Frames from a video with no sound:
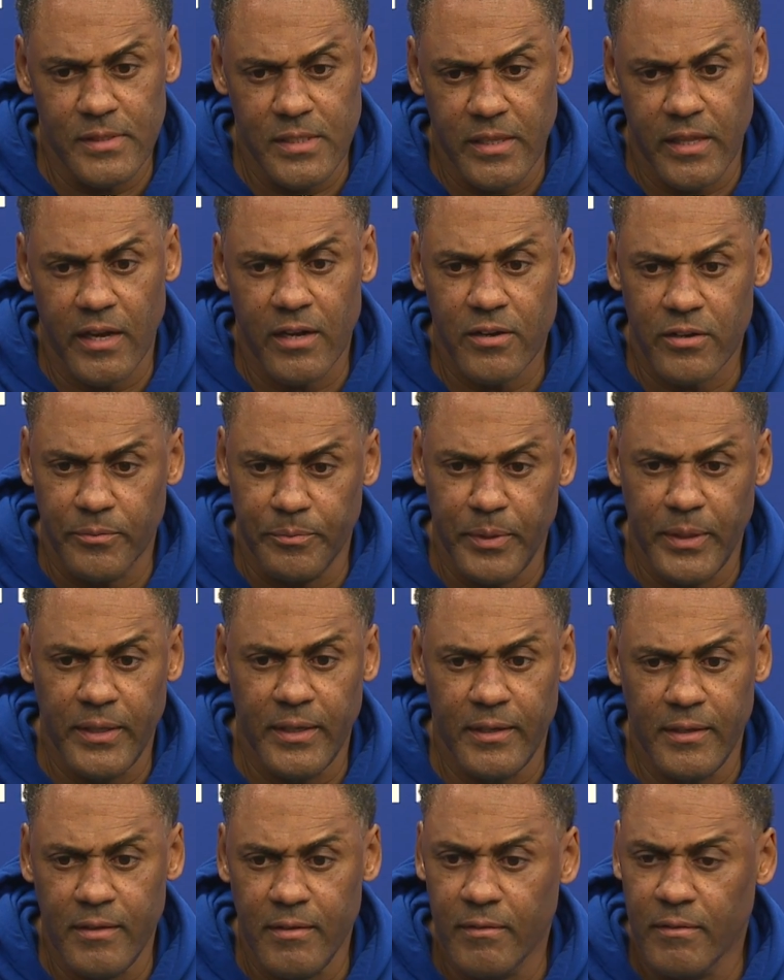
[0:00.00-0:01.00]
there could
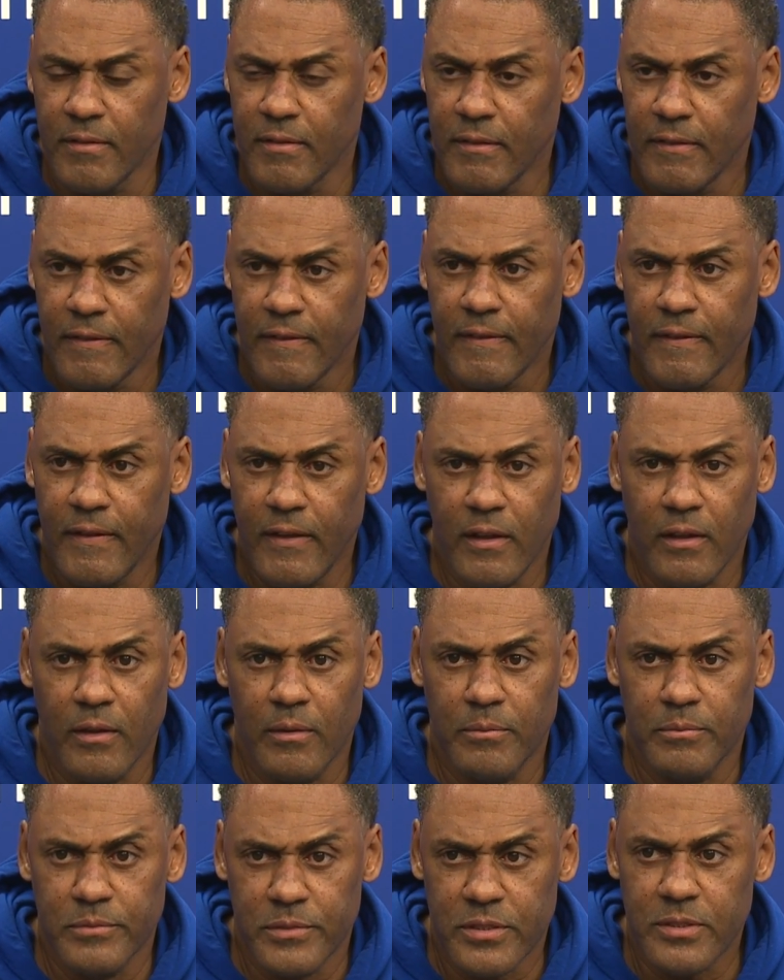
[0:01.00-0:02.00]
be
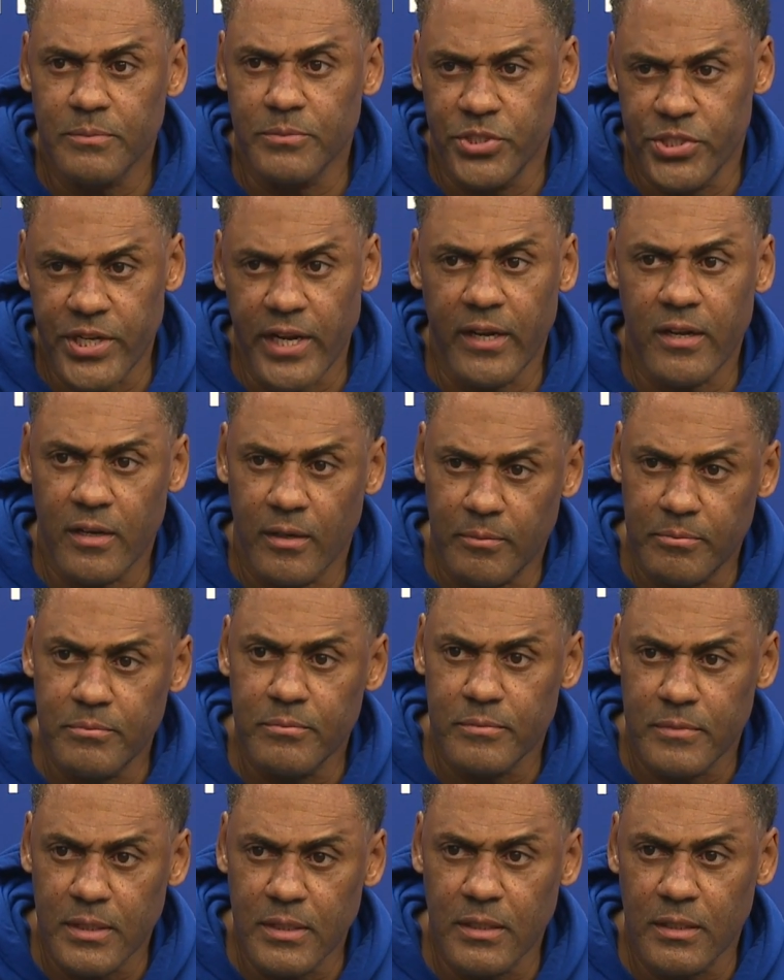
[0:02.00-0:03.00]
some shakeup
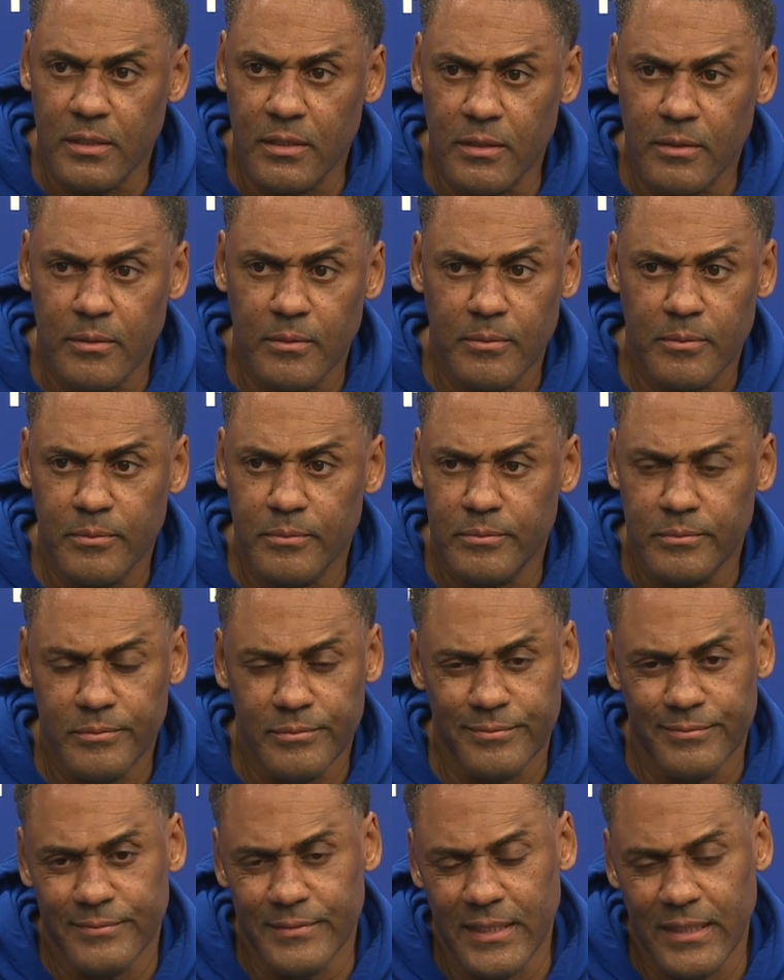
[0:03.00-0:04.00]
in,
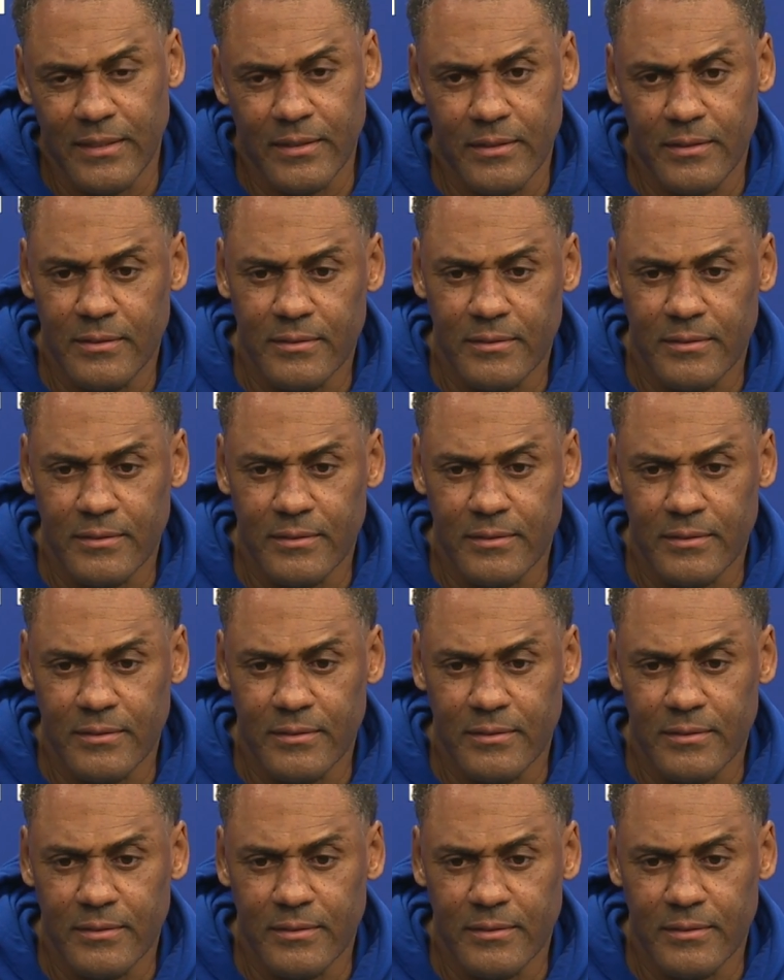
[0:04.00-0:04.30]
you